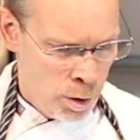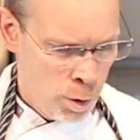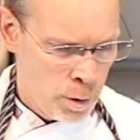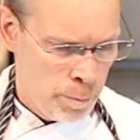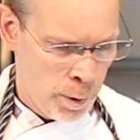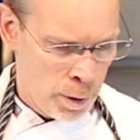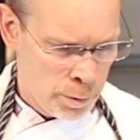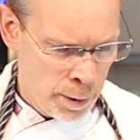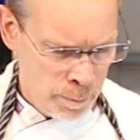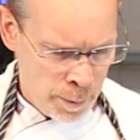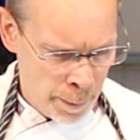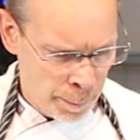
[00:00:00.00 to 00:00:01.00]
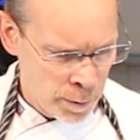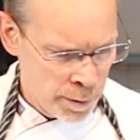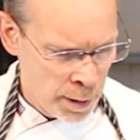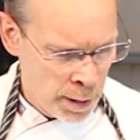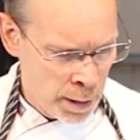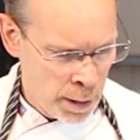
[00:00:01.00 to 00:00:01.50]
you could put green
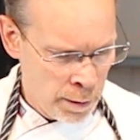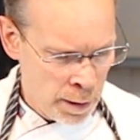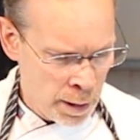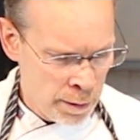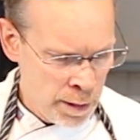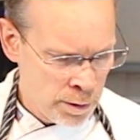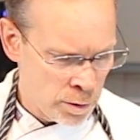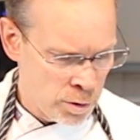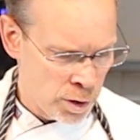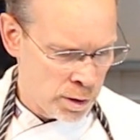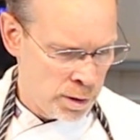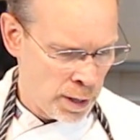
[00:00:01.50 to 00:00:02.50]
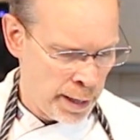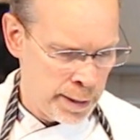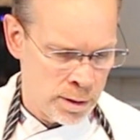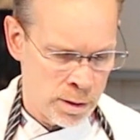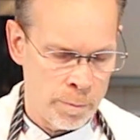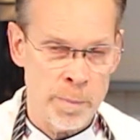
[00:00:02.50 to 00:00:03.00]
peppers in. And these are just
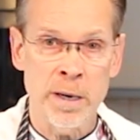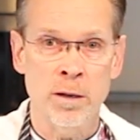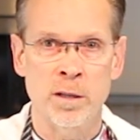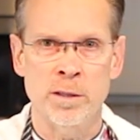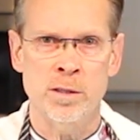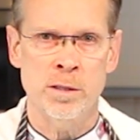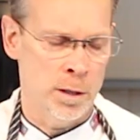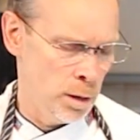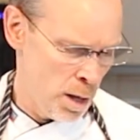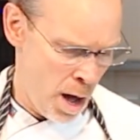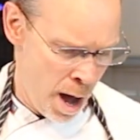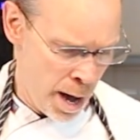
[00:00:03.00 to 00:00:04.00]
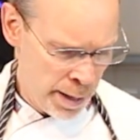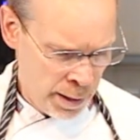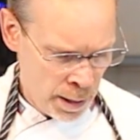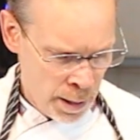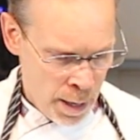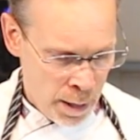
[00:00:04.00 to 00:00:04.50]
diced. The peel is still
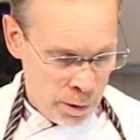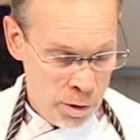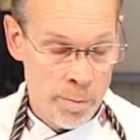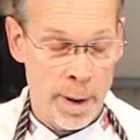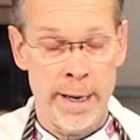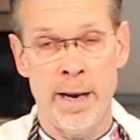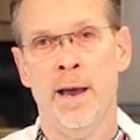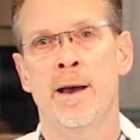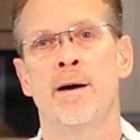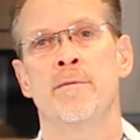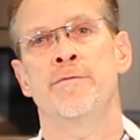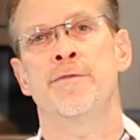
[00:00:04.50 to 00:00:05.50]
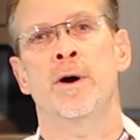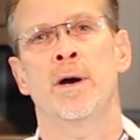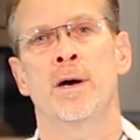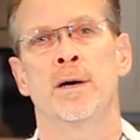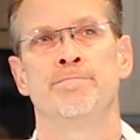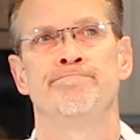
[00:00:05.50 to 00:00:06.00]
on. You might have
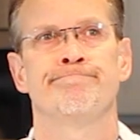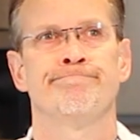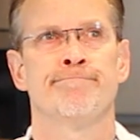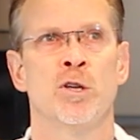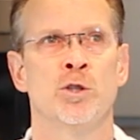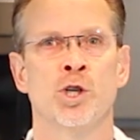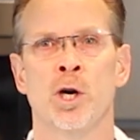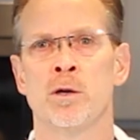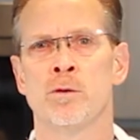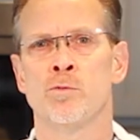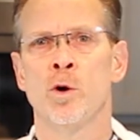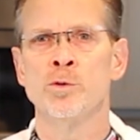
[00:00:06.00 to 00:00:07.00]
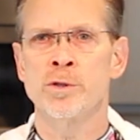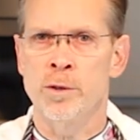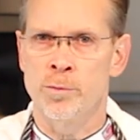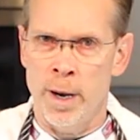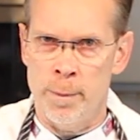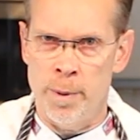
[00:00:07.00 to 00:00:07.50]
jarred
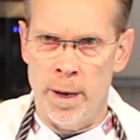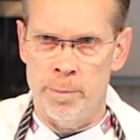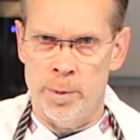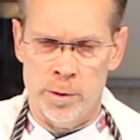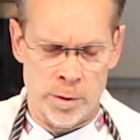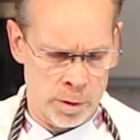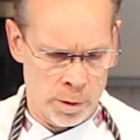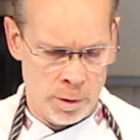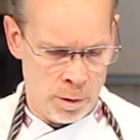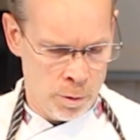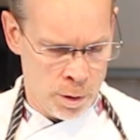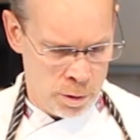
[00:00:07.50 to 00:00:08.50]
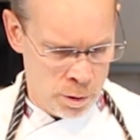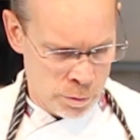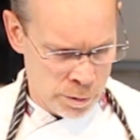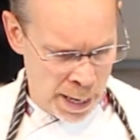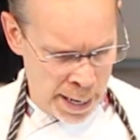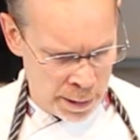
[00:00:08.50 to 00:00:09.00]
roasted red peppers. You can
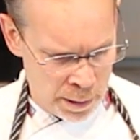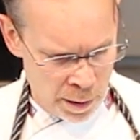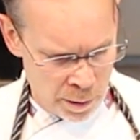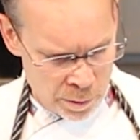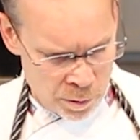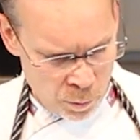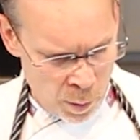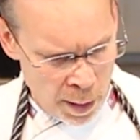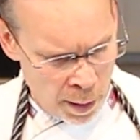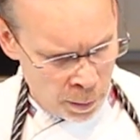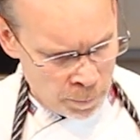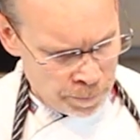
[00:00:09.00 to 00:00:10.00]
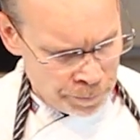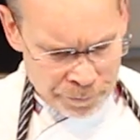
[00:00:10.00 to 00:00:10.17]
use that in here as well.